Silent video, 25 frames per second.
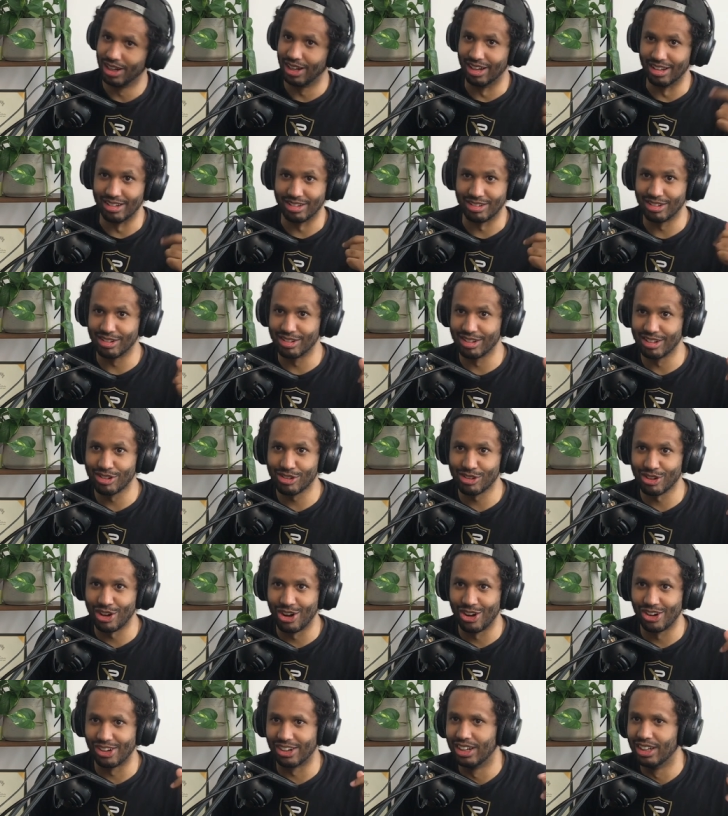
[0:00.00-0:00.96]
listen to the
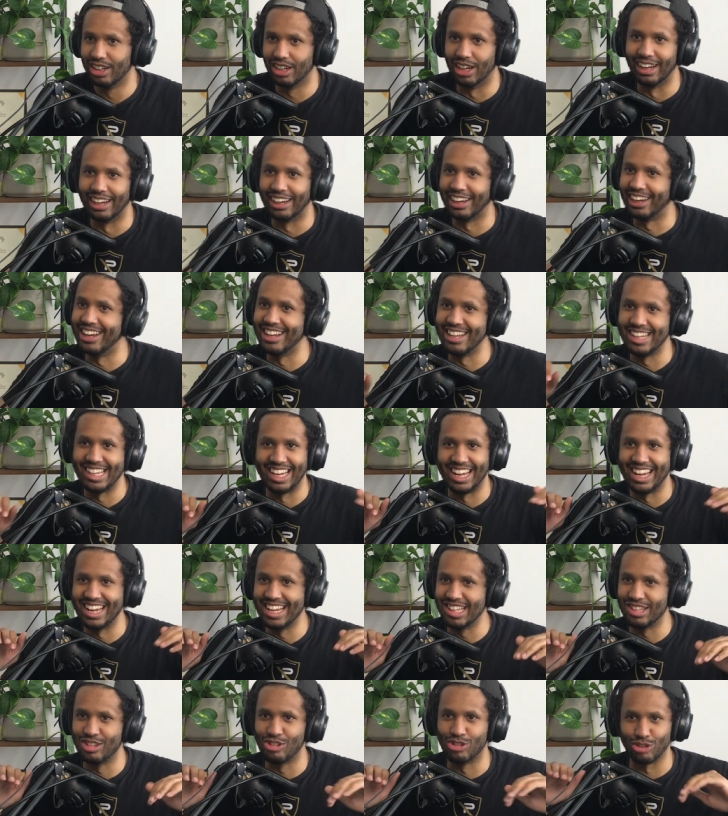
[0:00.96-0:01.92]
song. Like he
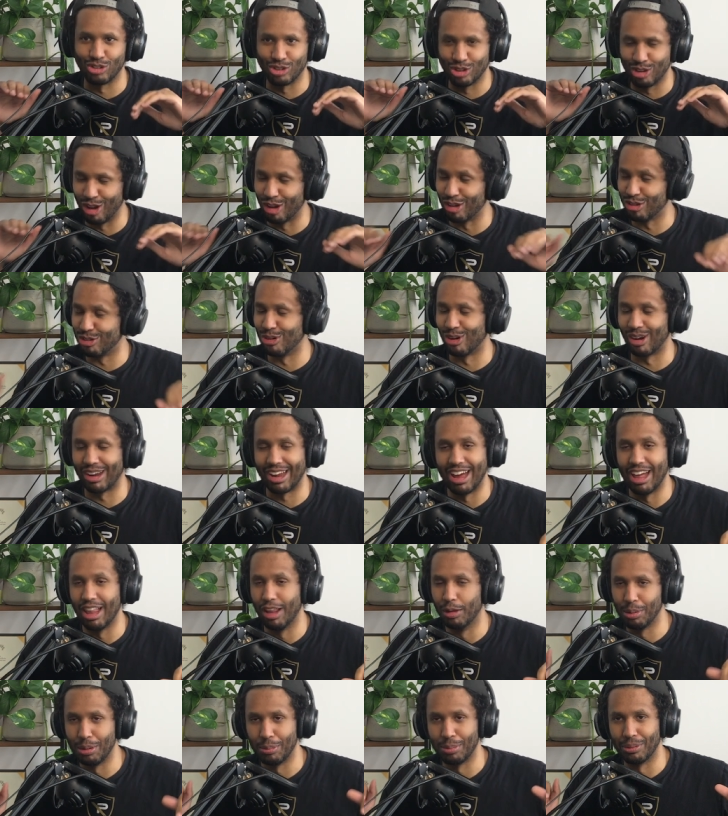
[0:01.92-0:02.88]
he just does not
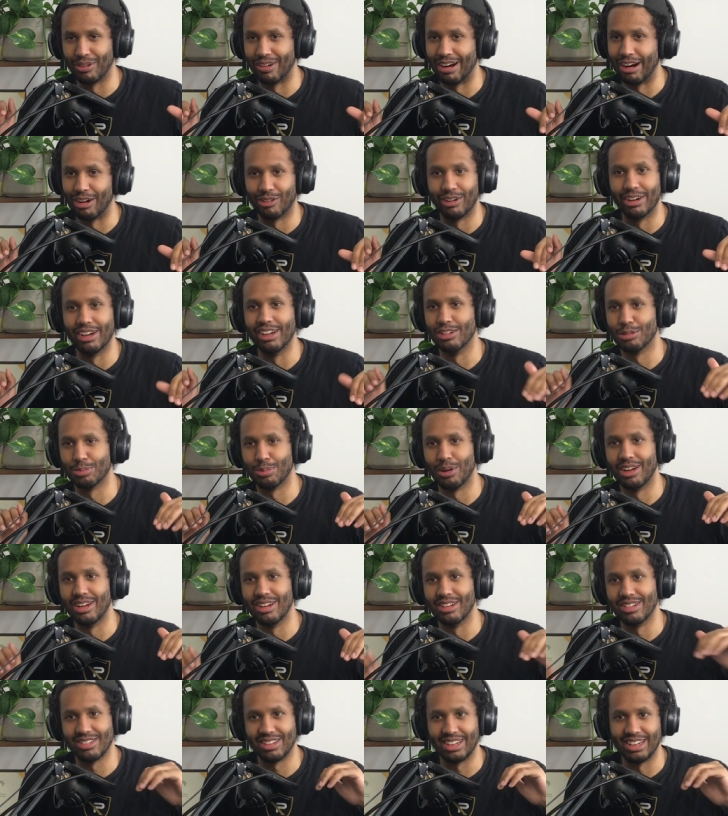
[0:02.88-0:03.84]
care that people are outraged
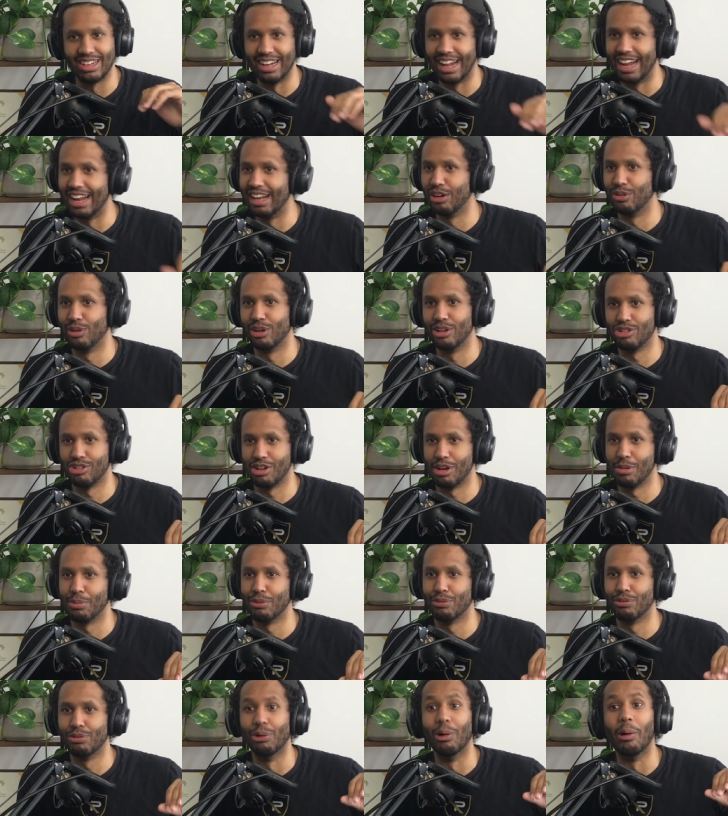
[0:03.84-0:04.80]
by this in any way,
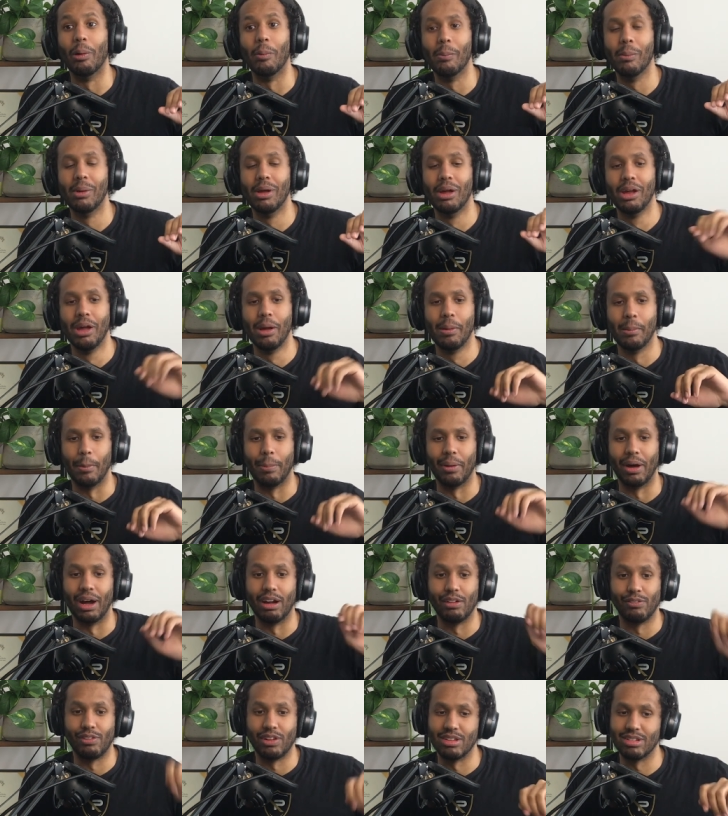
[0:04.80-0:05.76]
shape or form. But
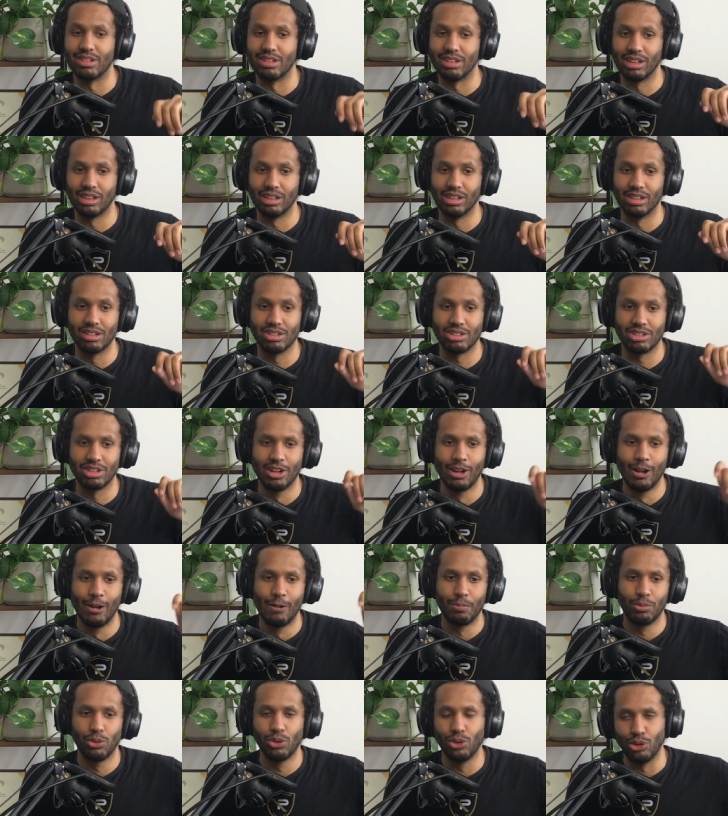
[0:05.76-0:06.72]
part of his thing is,
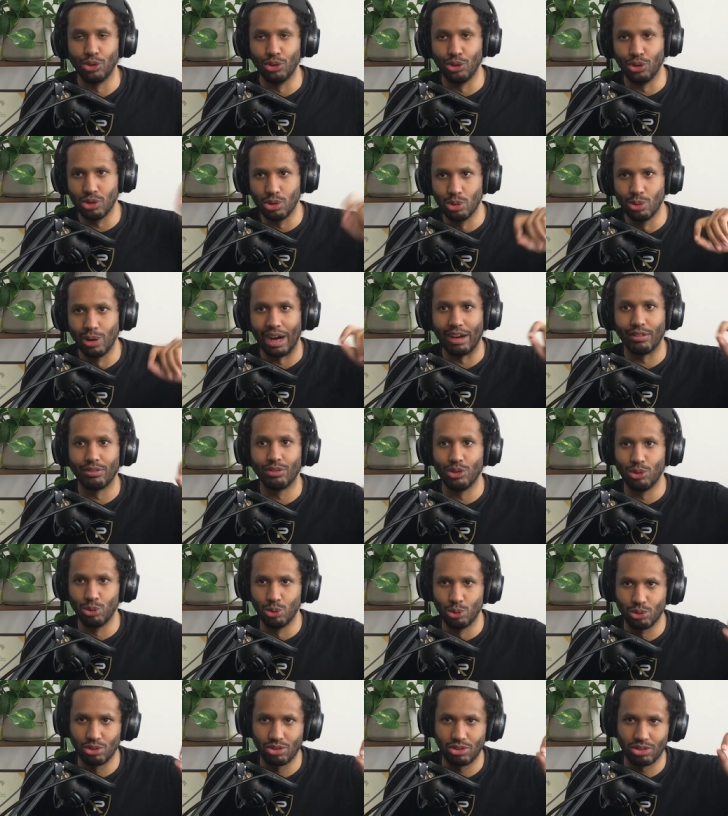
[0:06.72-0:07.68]
you have
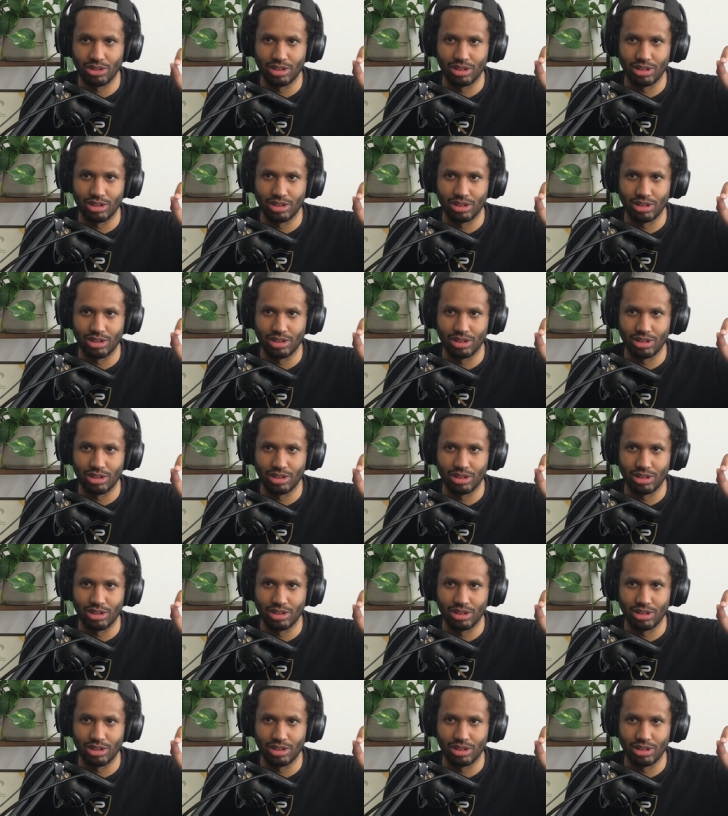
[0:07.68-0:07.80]
used